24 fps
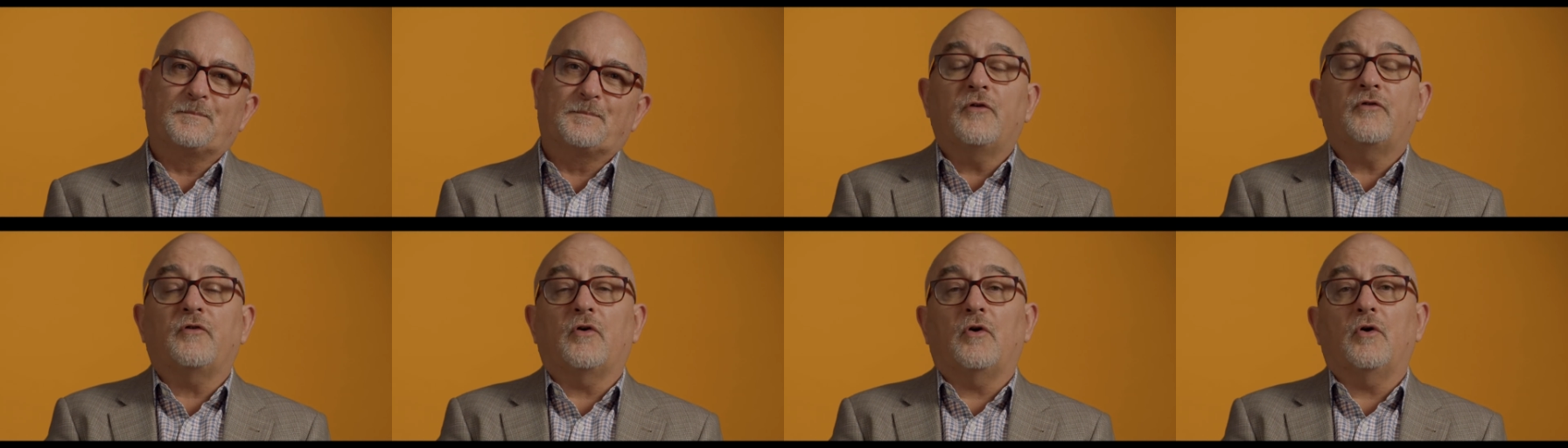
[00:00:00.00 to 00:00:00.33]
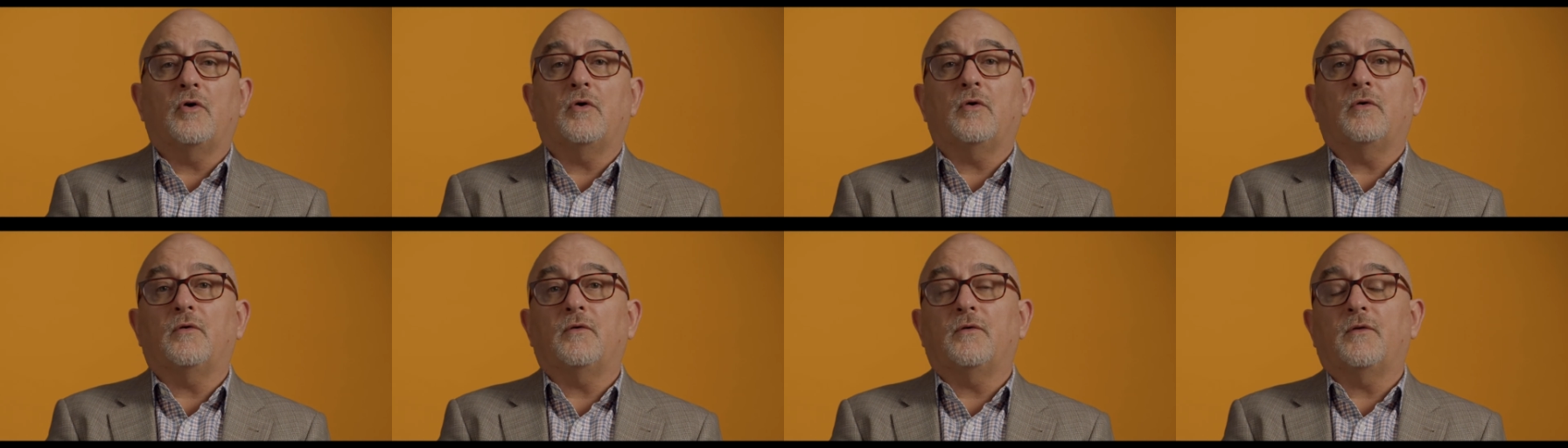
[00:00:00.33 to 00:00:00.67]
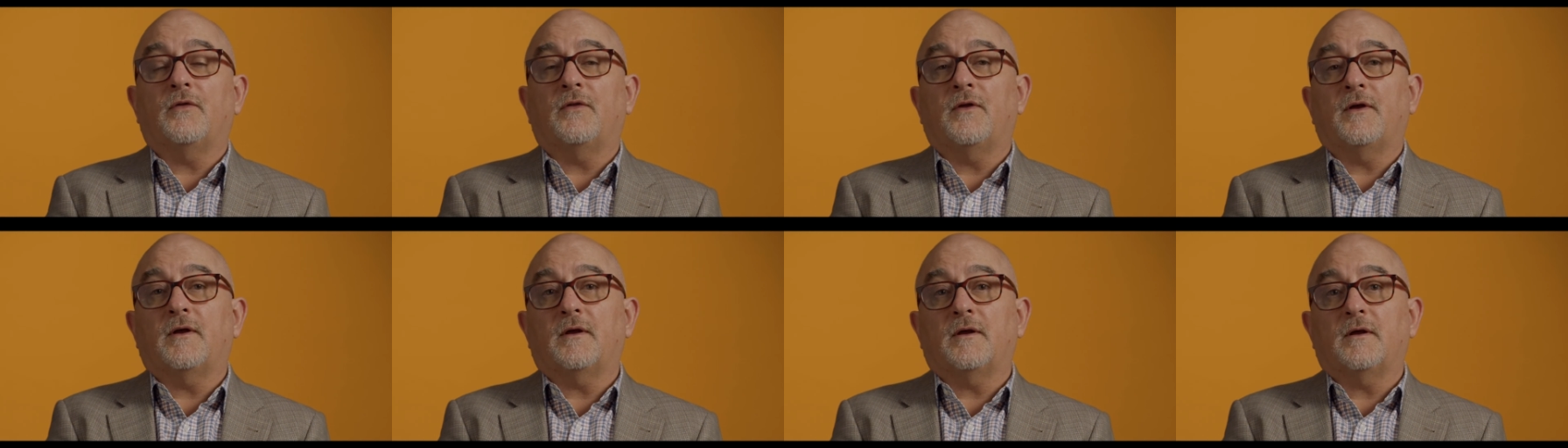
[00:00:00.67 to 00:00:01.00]
So
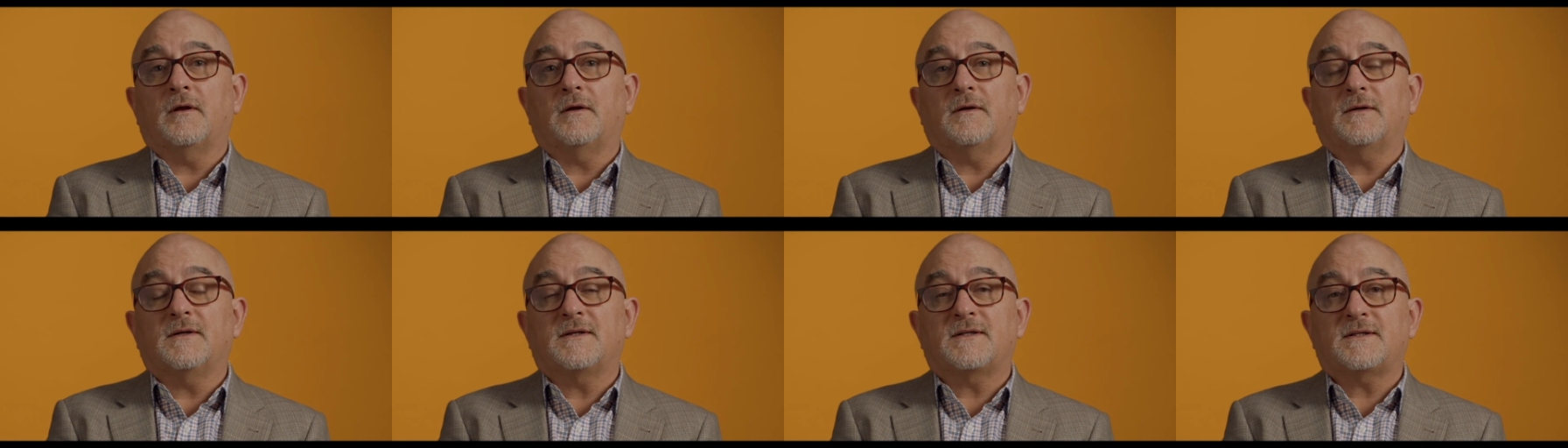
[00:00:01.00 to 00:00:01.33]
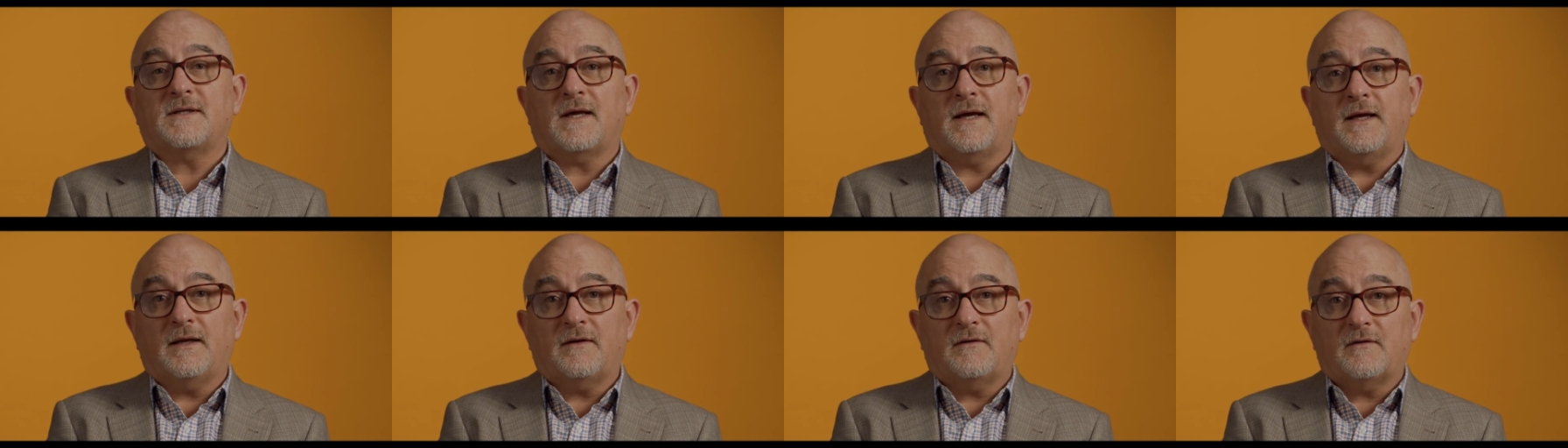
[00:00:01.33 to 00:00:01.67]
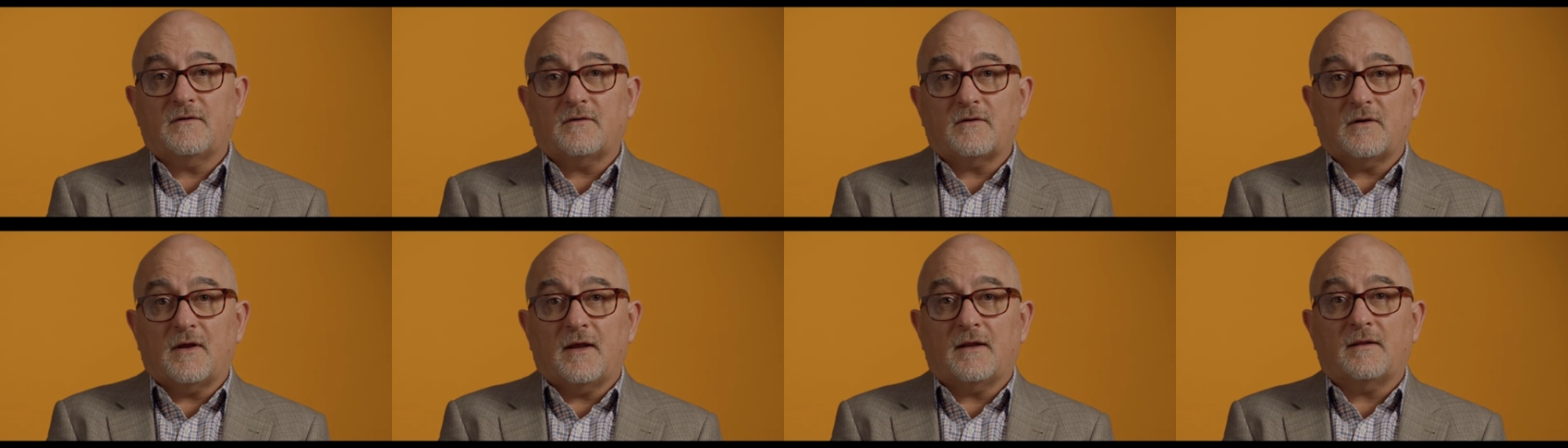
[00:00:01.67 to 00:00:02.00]
the
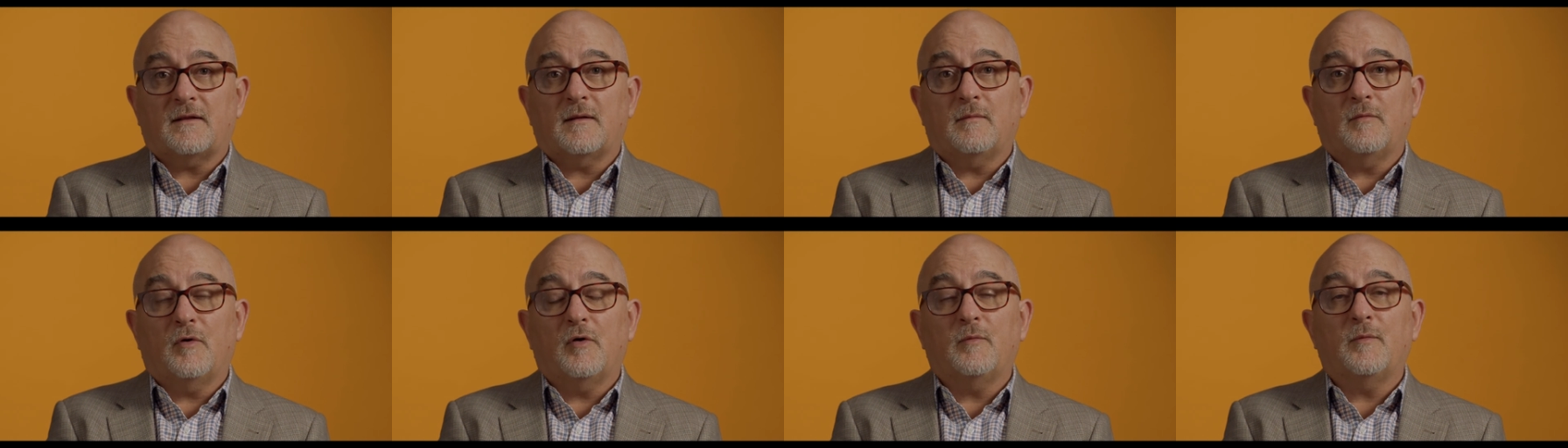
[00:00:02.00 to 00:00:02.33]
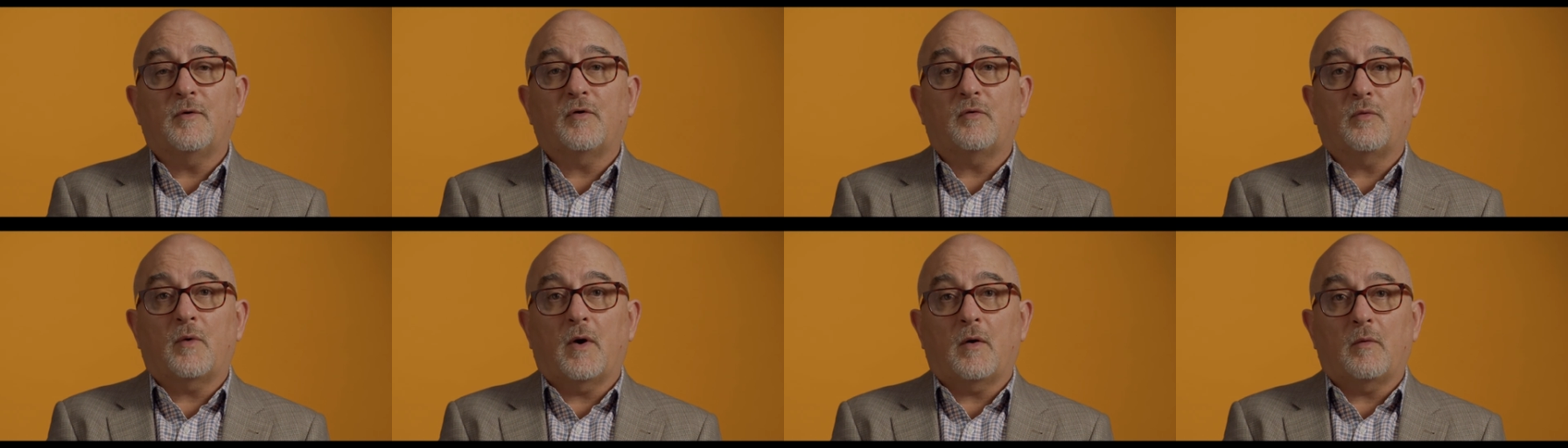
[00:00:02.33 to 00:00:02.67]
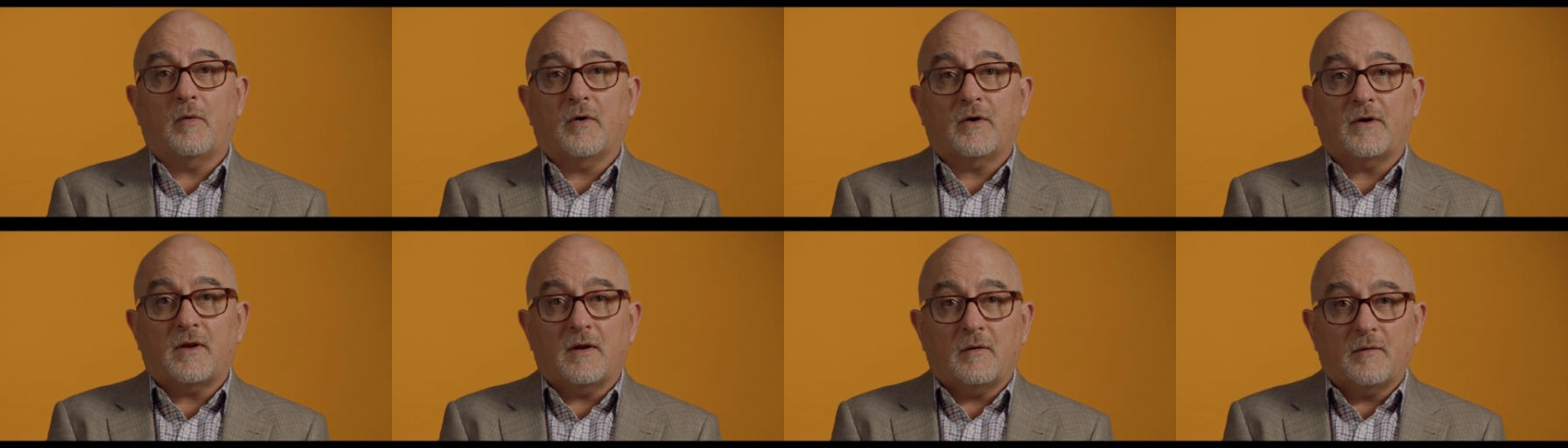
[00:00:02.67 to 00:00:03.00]
sites at the moment, we're
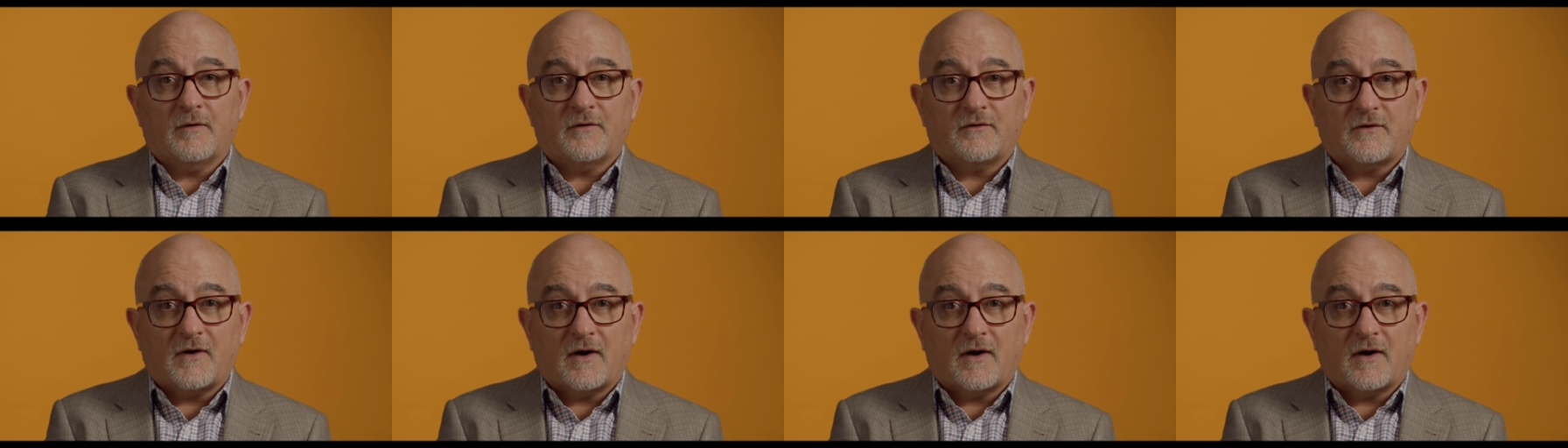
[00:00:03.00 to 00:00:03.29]
working with